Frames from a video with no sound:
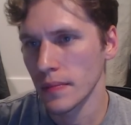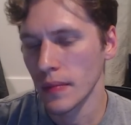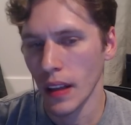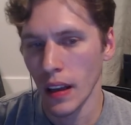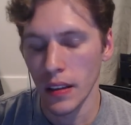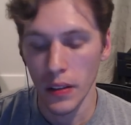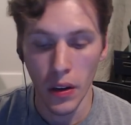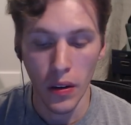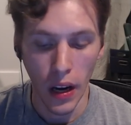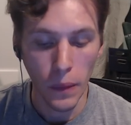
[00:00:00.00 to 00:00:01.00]
And, you
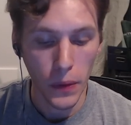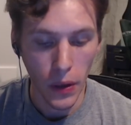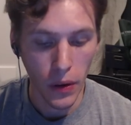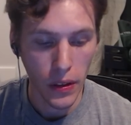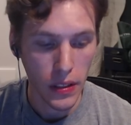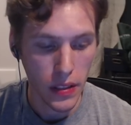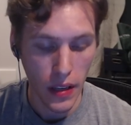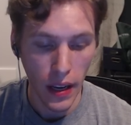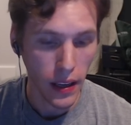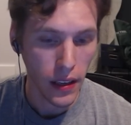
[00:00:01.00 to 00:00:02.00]
know, I'm going to
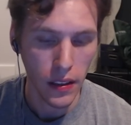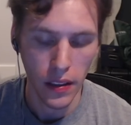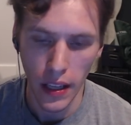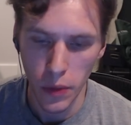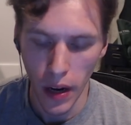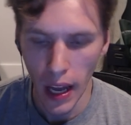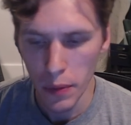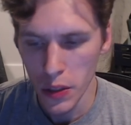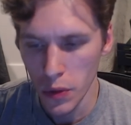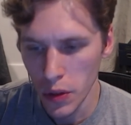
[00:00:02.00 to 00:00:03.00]
say that's what
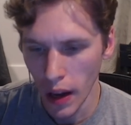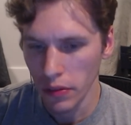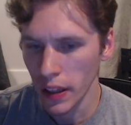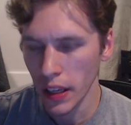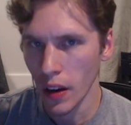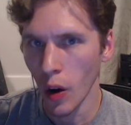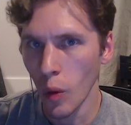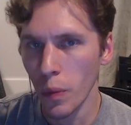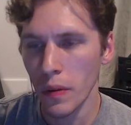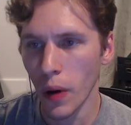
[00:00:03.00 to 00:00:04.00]
happens when you have like an
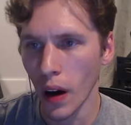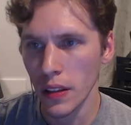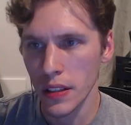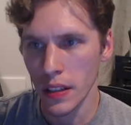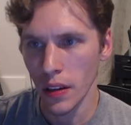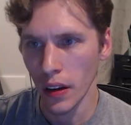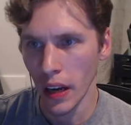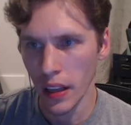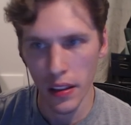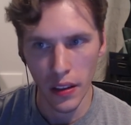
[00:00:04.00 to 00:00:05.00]
open policy on
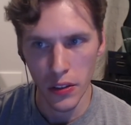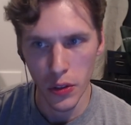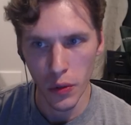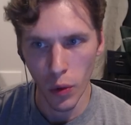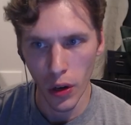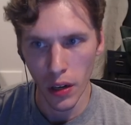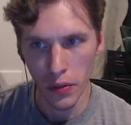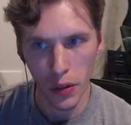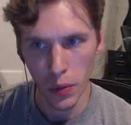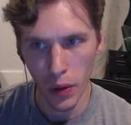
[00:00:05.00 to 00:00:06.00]
anything that you can work on
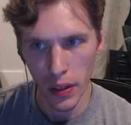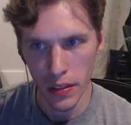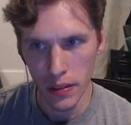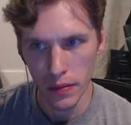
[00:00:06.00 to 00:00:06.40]
for employees.